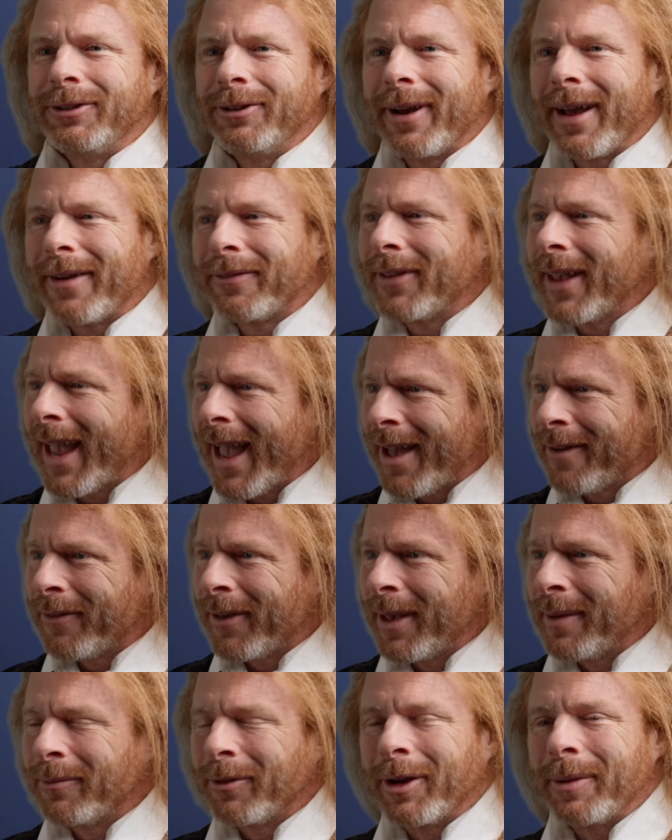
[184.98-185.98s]
you have to have
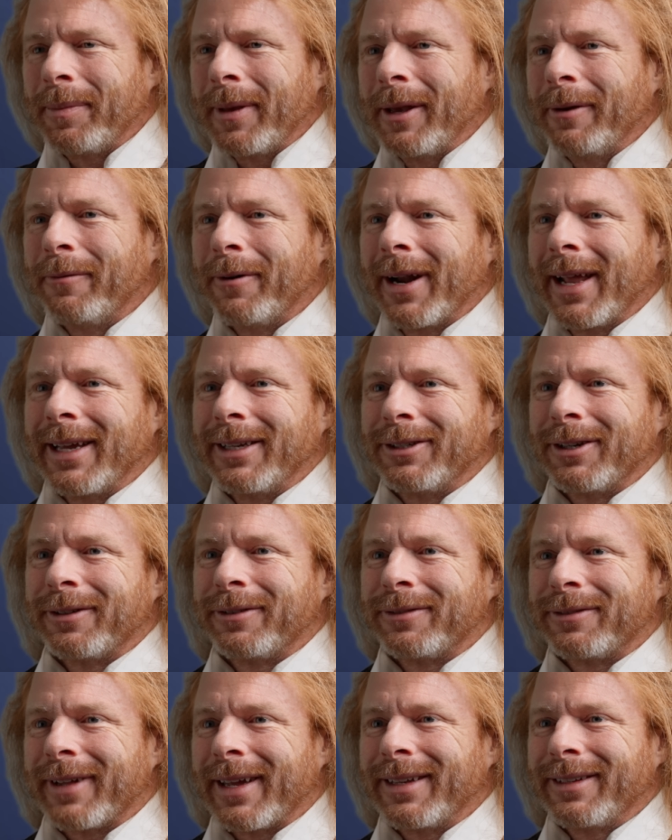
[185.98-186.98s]
him repeat what I
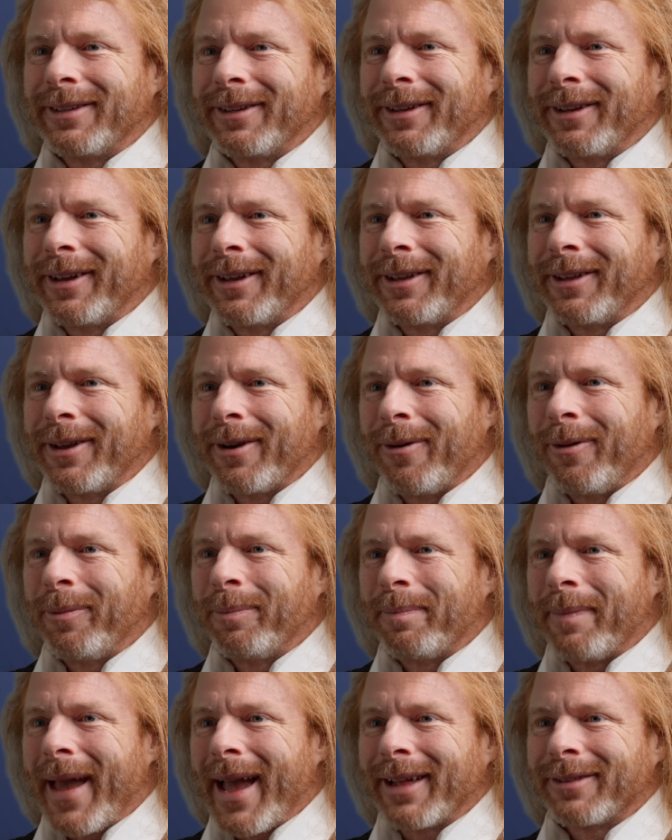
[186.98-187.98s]
just said to you, you
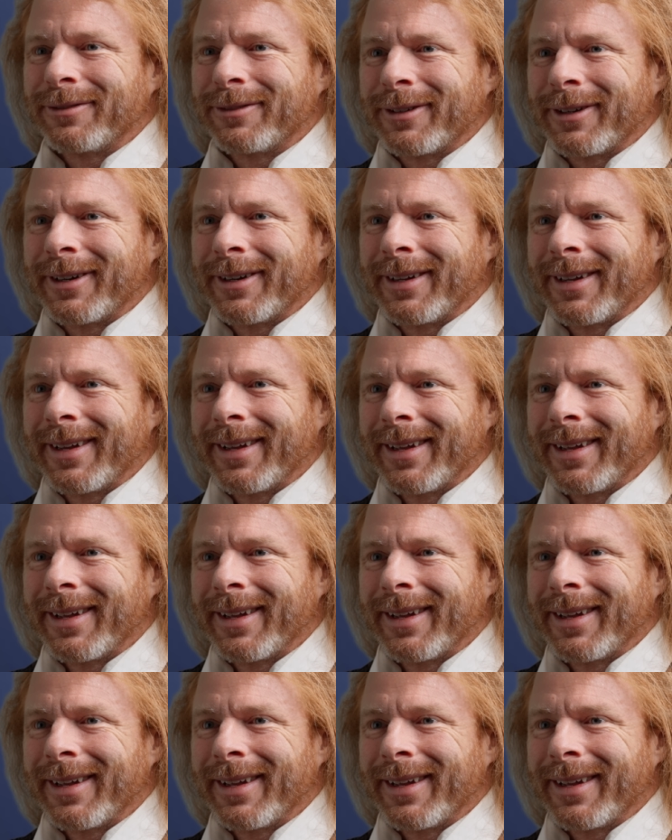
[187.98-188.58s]
old bastard?